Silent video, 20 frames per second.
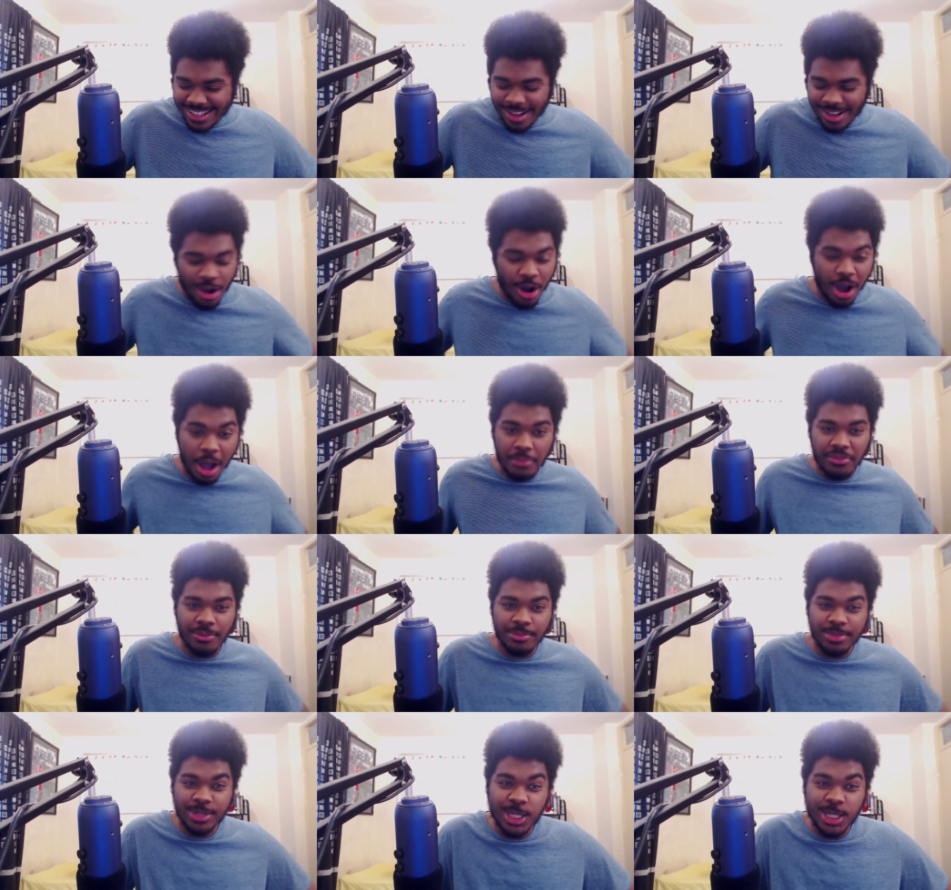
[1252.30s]
Oh, I'm
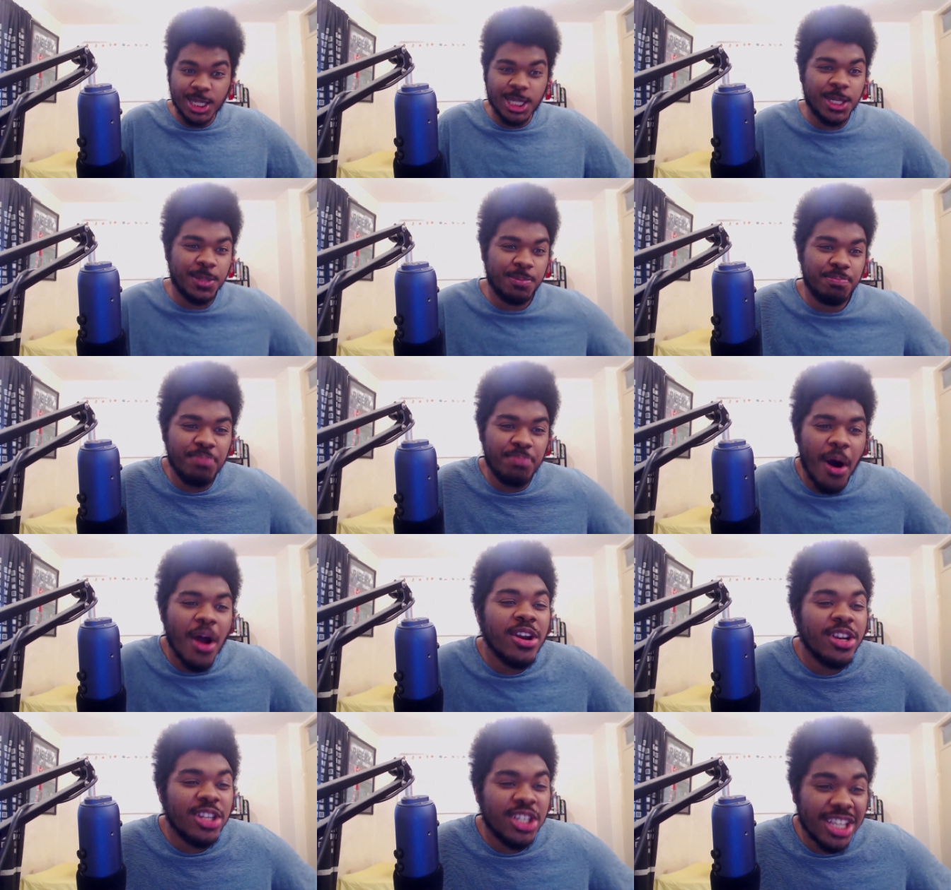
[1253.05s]
from
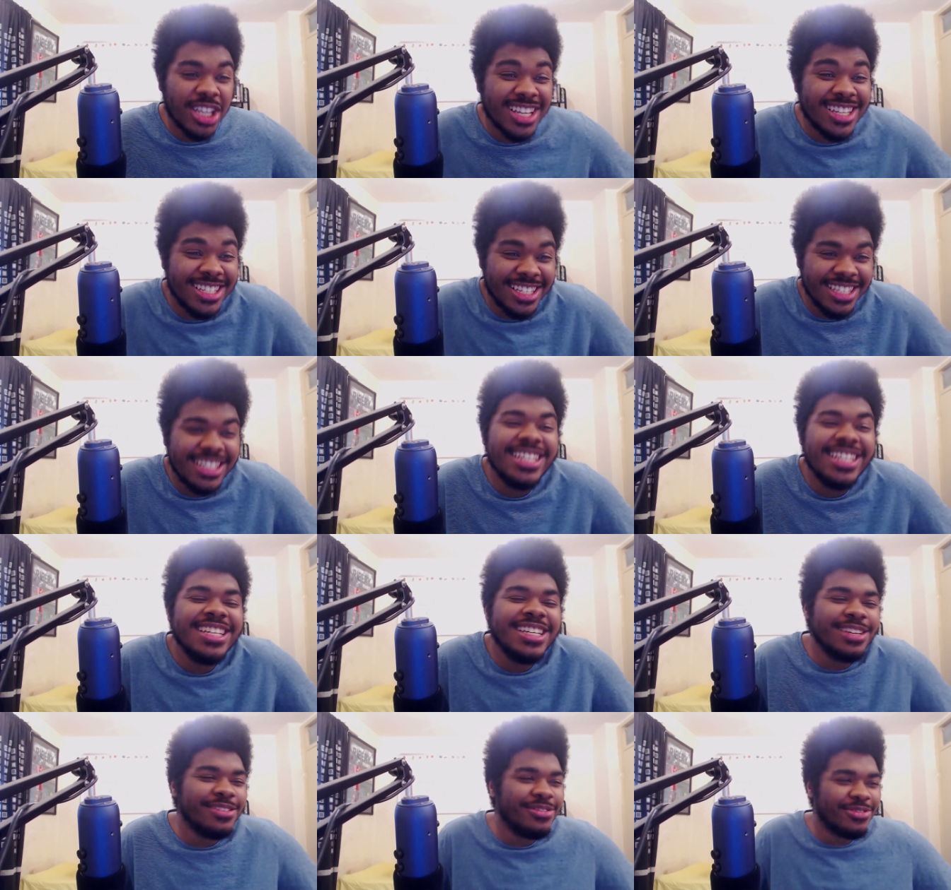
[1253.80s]
Sponge
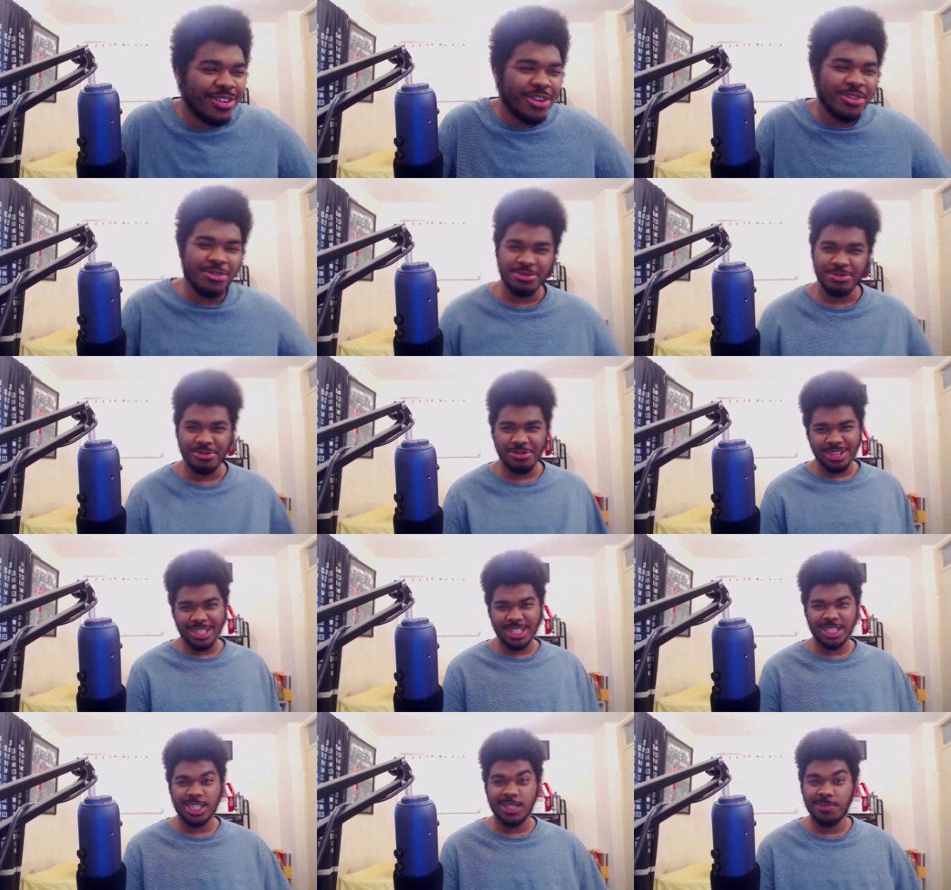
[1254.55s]
Steve. Oh,
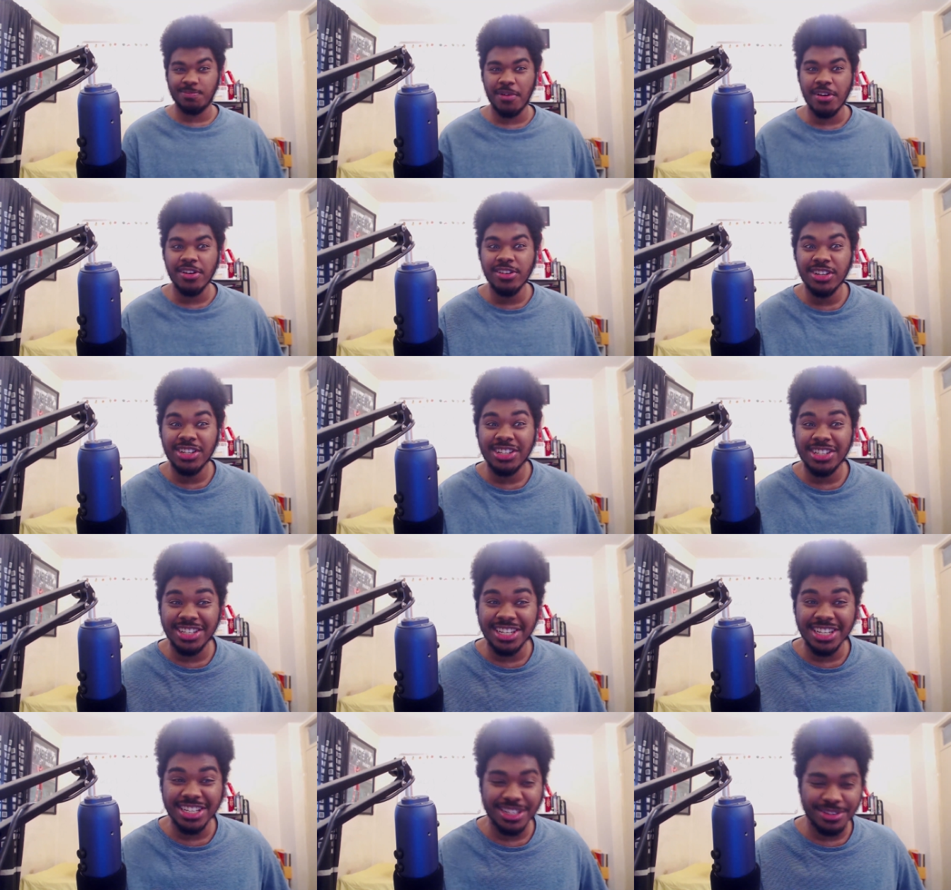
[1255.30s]
Sponge
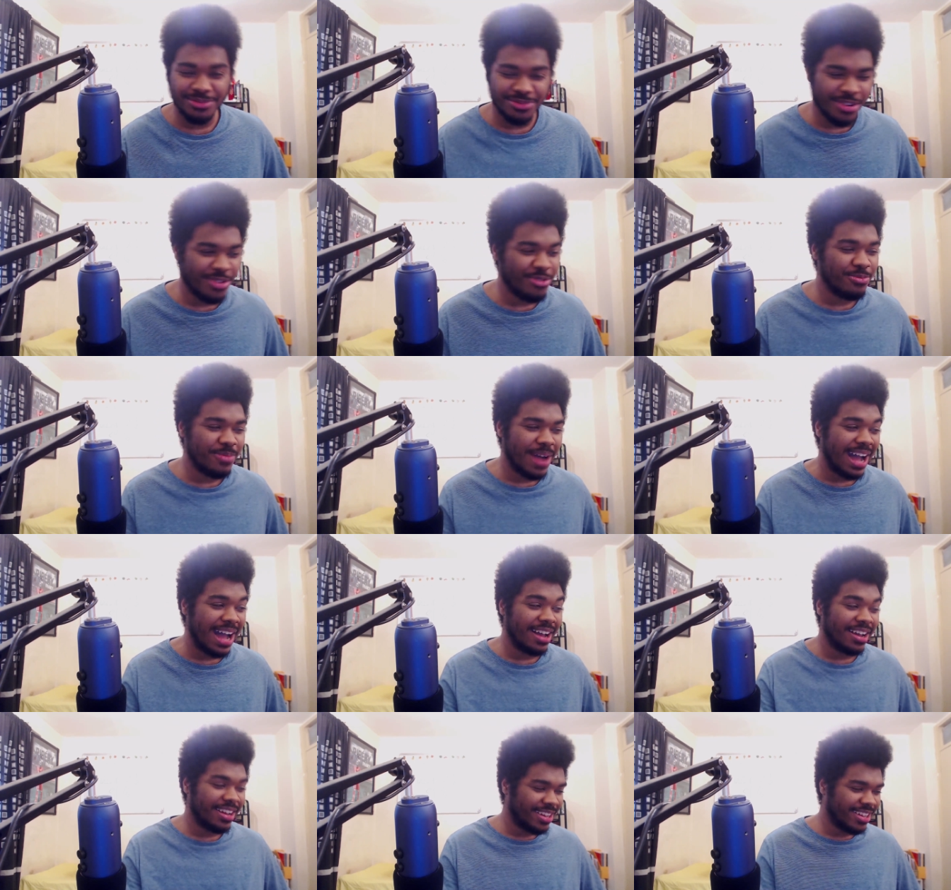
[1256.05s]
Steve. Oh
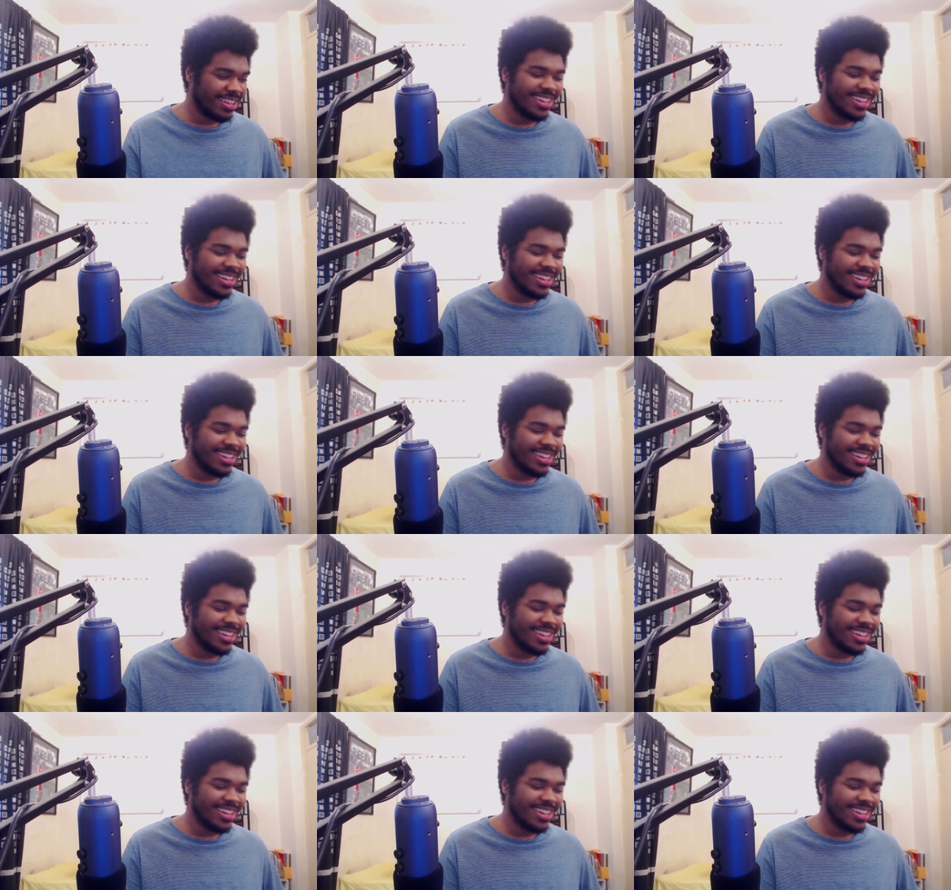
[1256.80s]
my.